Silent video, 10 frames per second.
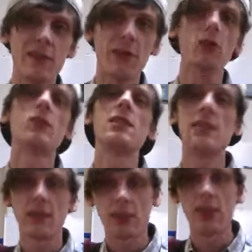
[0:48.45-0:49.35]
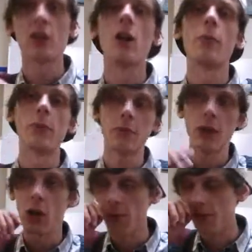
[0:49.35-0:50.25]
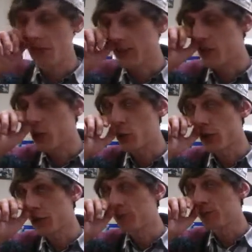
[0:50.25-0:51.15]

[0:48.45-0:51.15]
difficulties on top, very gradually.